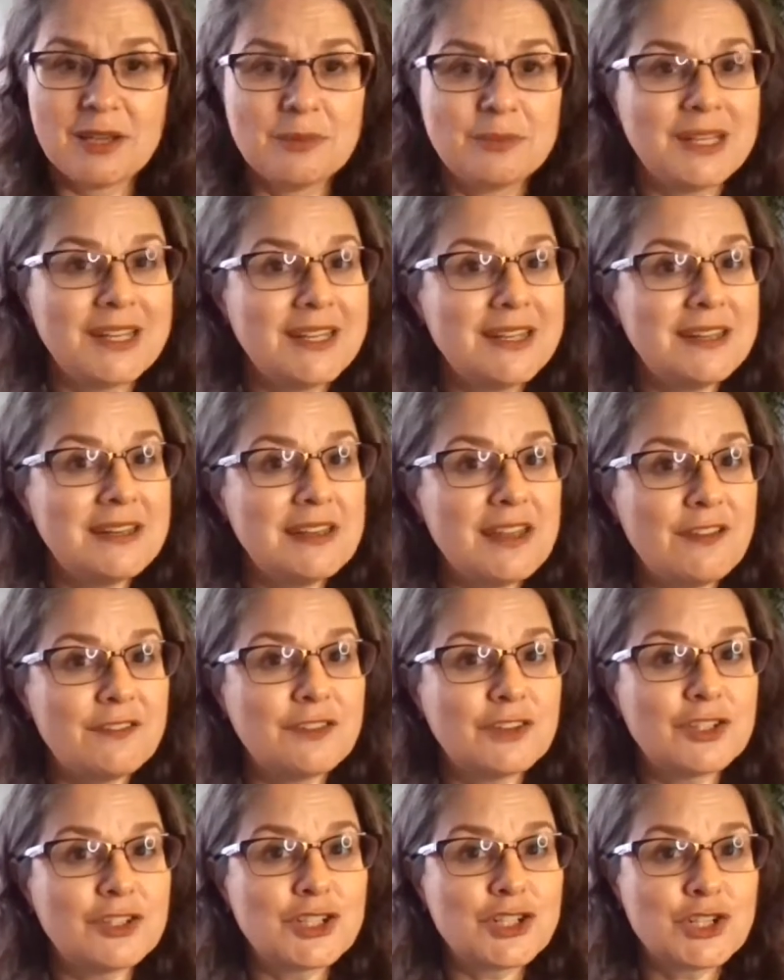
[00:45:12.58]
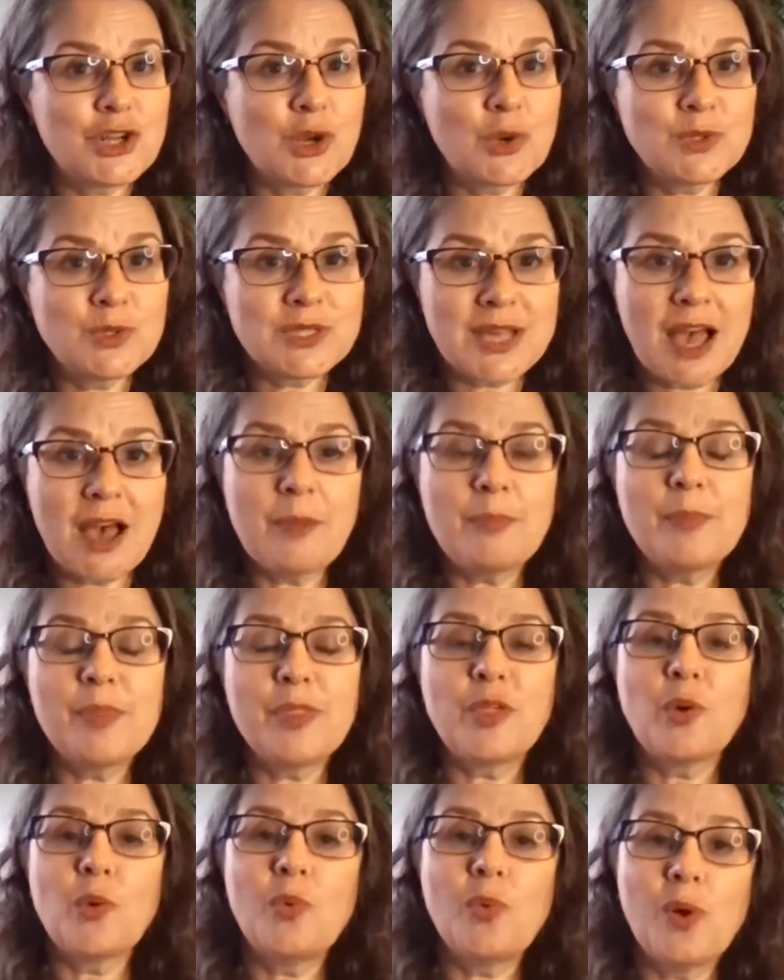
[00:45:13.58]
It never shows up
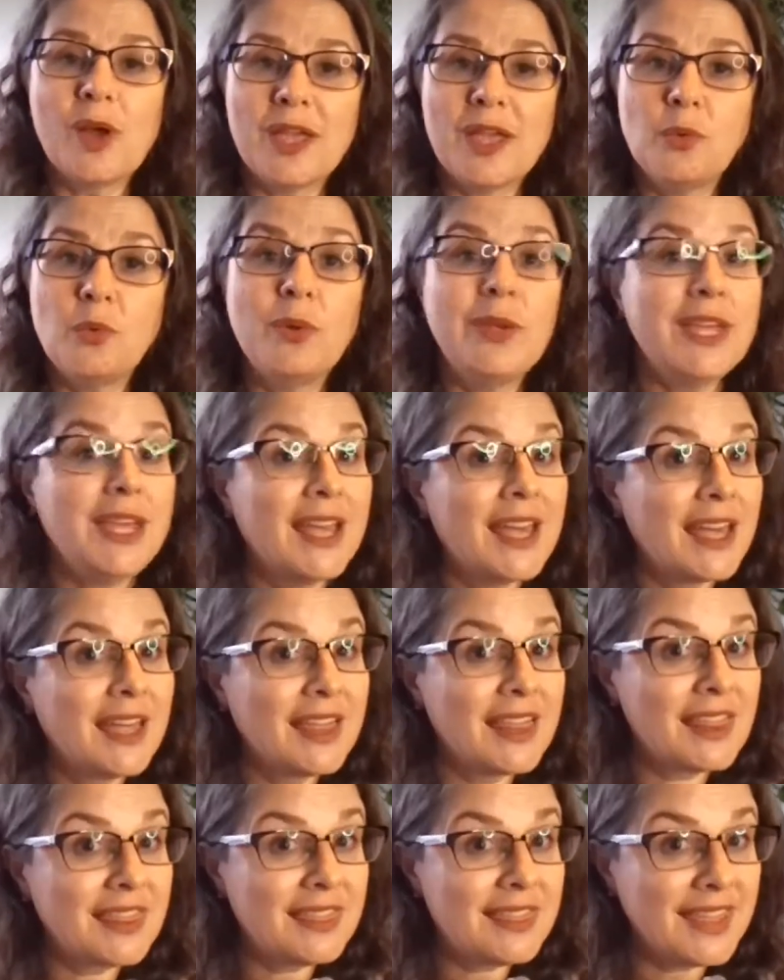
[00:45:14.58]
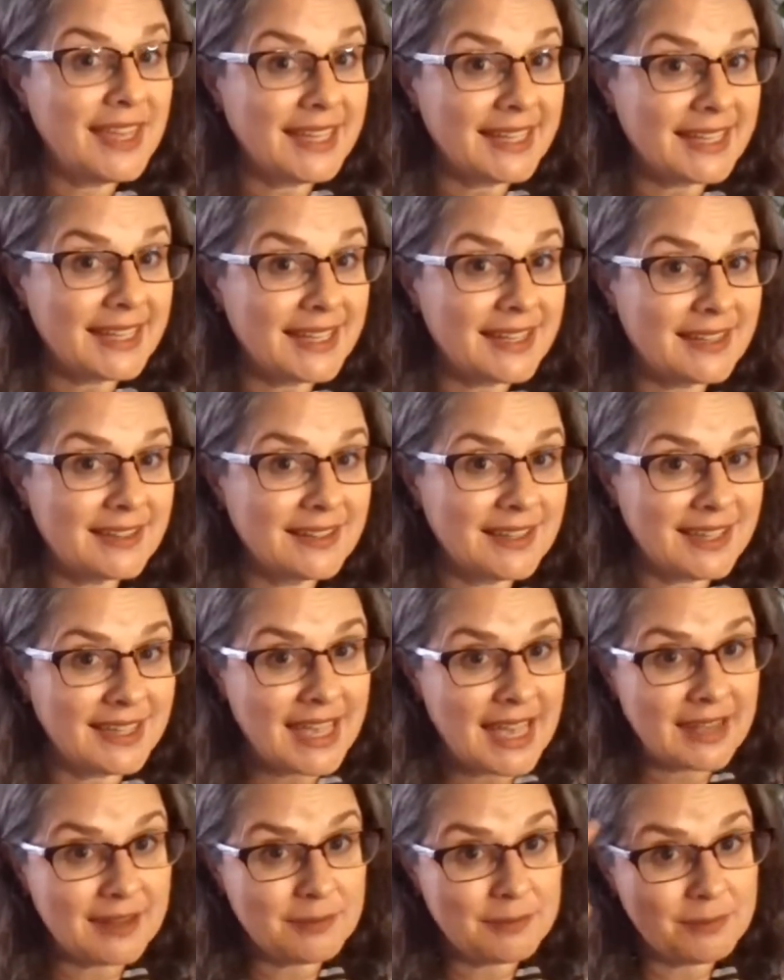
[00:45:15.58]
the way we think.
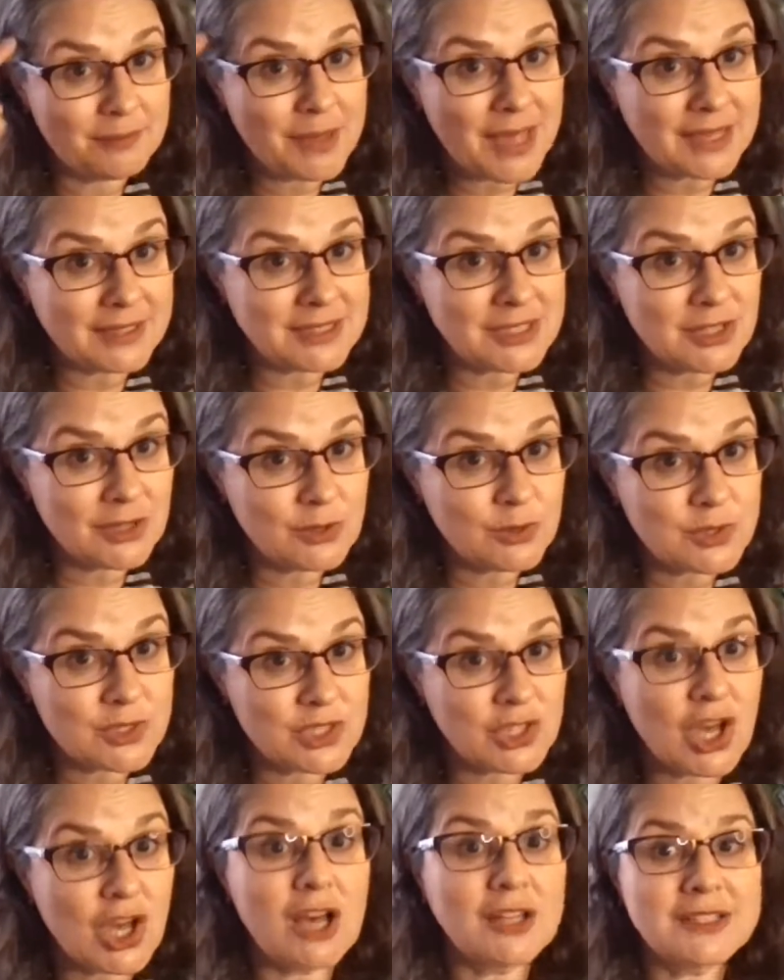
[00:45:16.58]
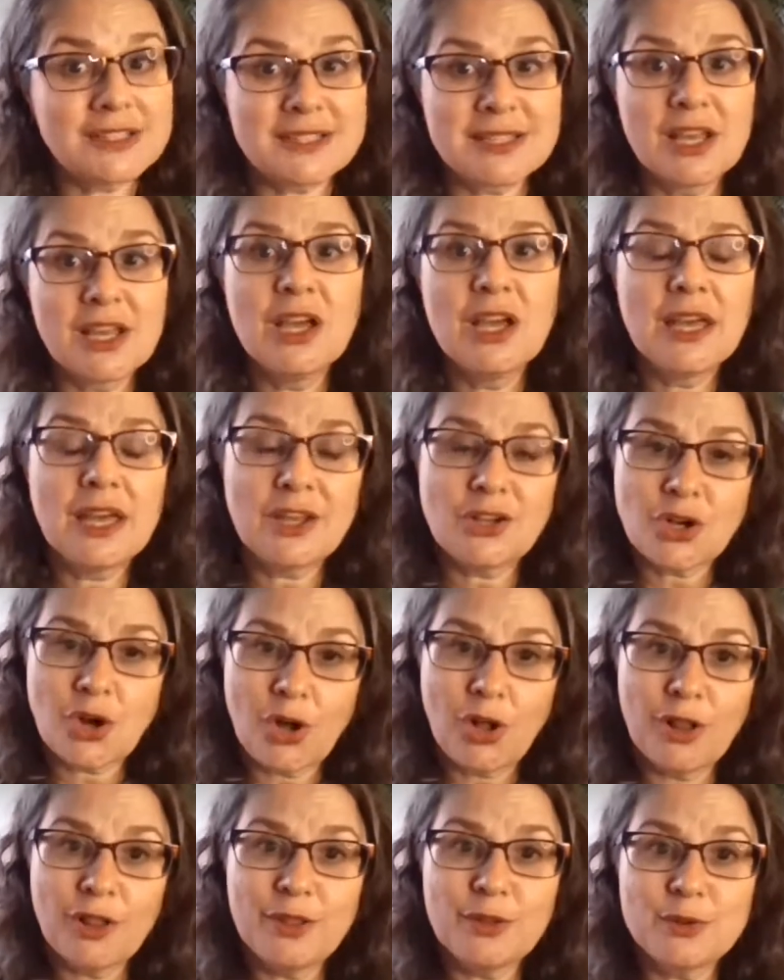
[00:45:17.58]
Again, back to those thoughts and
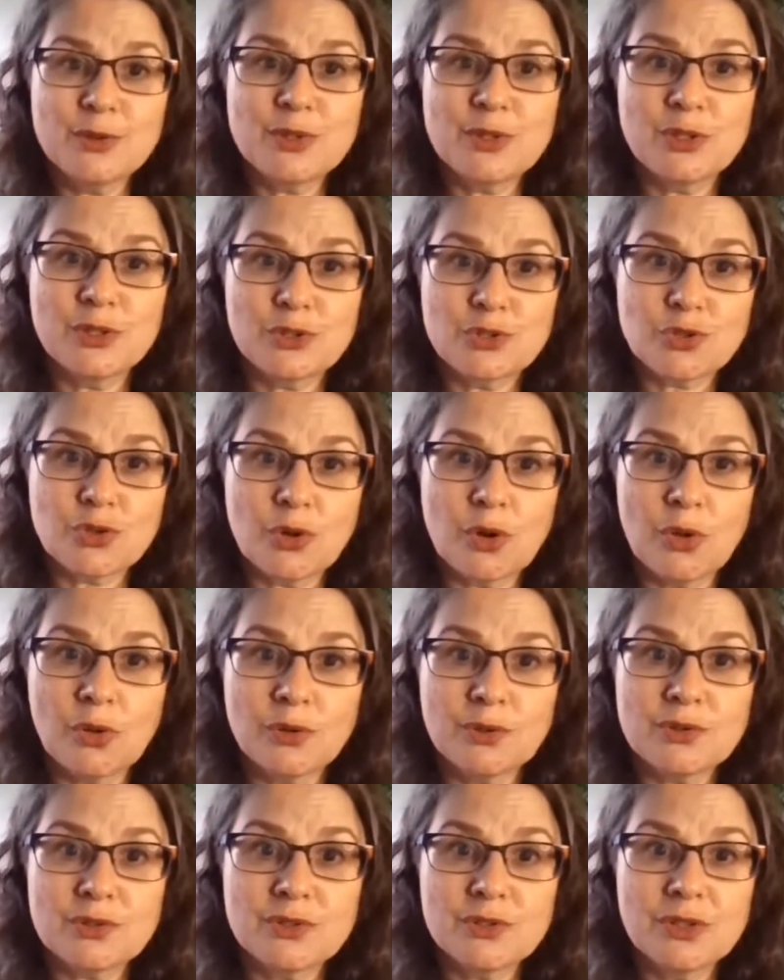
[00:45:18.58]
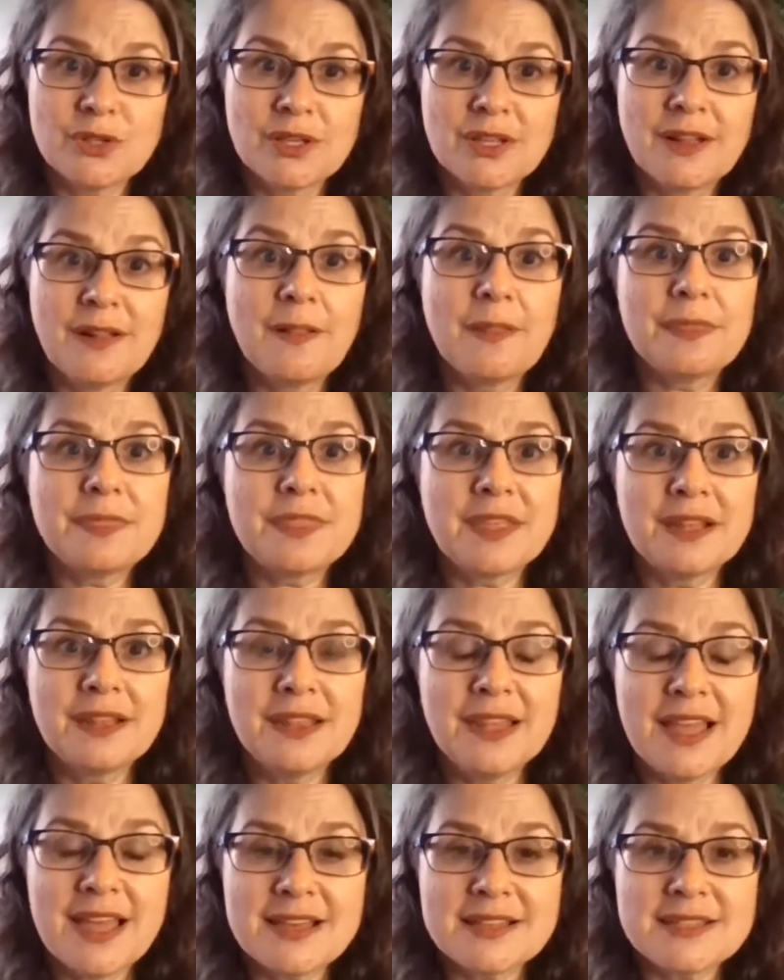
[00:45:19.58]
all those controls. The
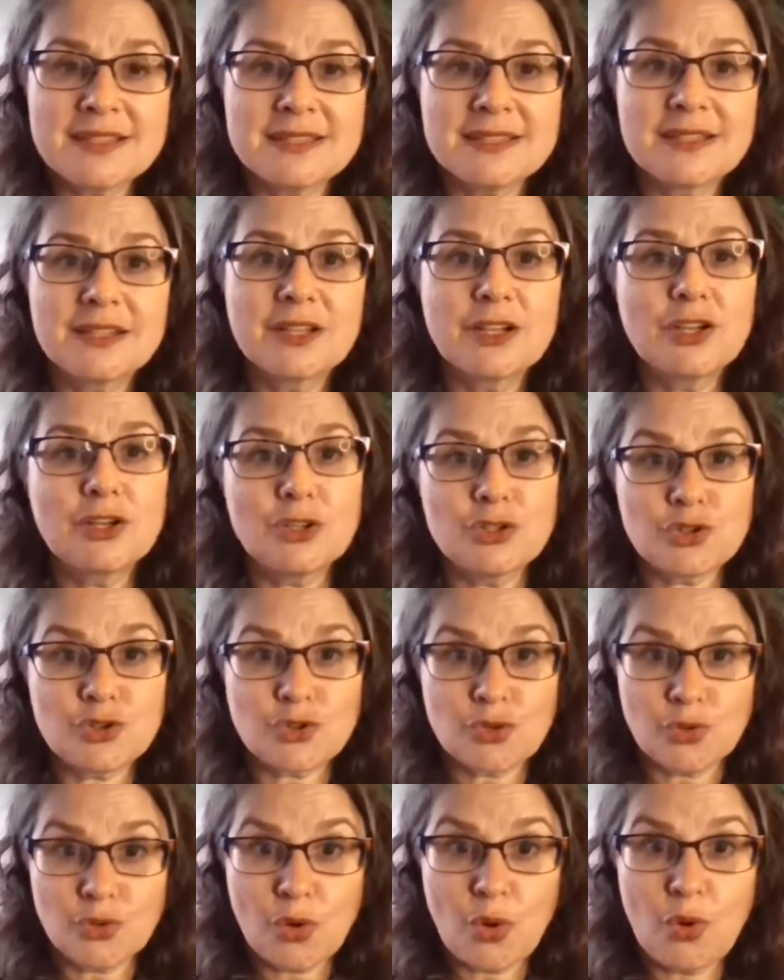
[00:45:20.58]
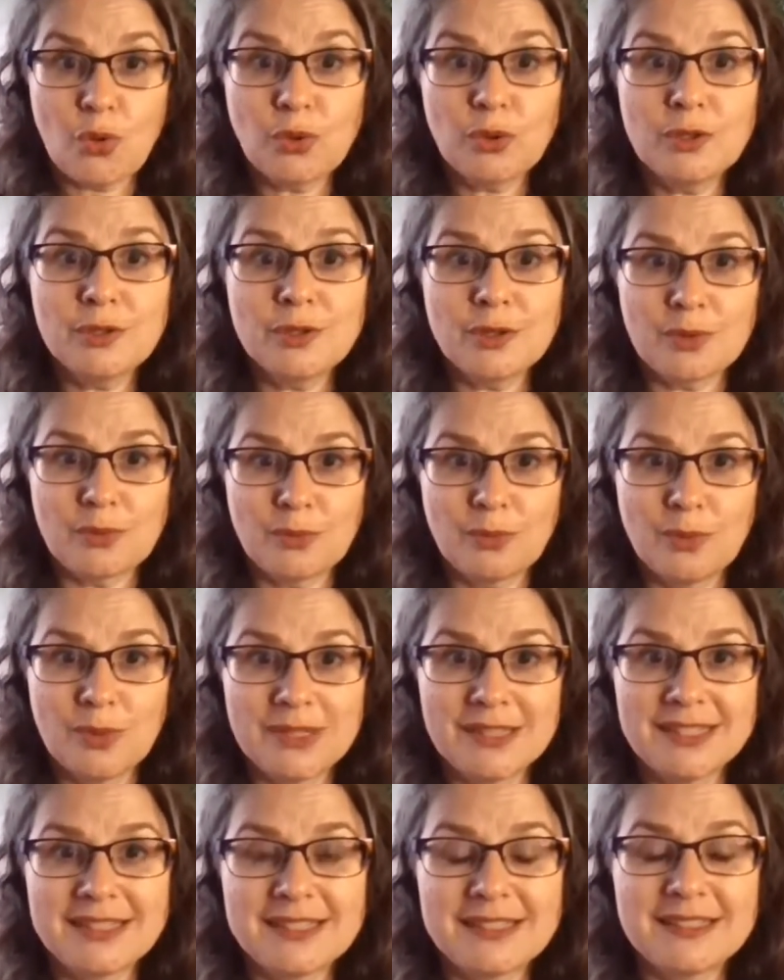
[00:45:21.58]
less control you're
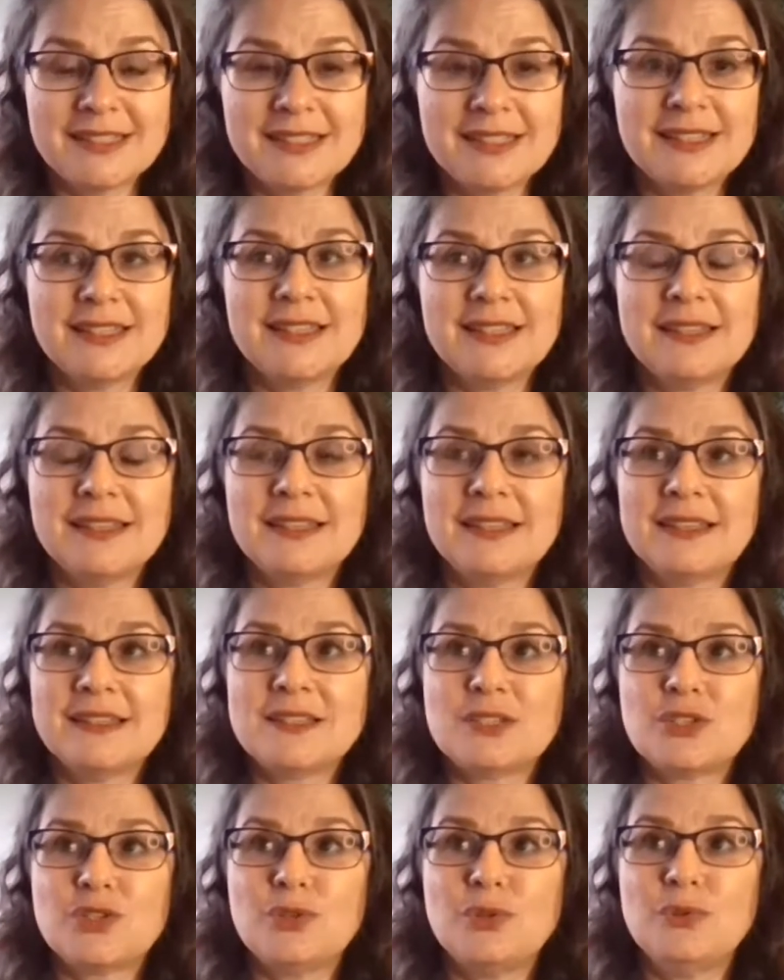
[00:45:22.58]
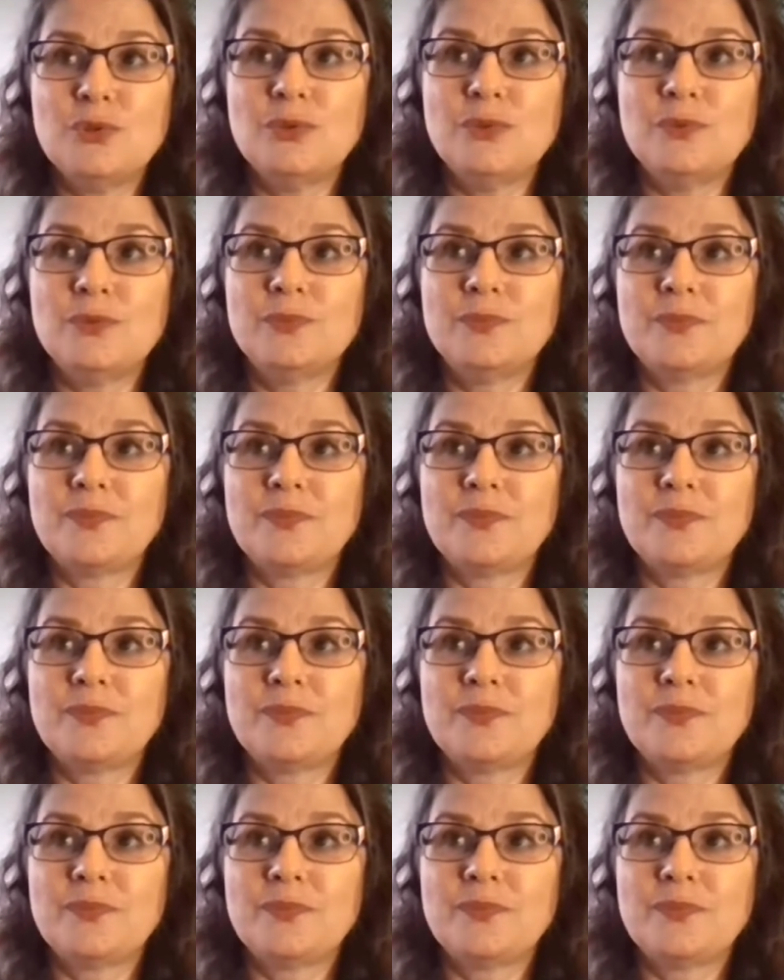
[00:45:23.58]
willing to,